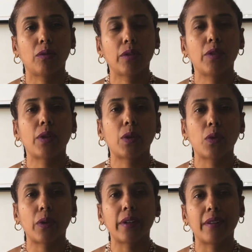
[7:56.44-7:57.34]
you
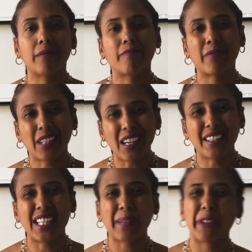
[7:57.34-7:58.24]
know, uh,
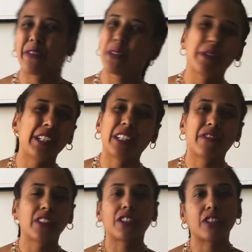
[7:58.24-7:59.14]
contact me for a reading
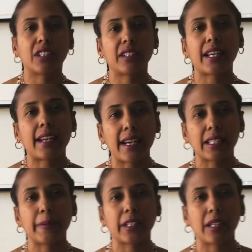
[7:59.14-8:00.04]
if you're interested in that
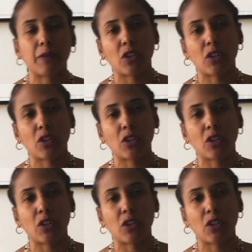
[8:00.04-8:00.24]
aspect. I'm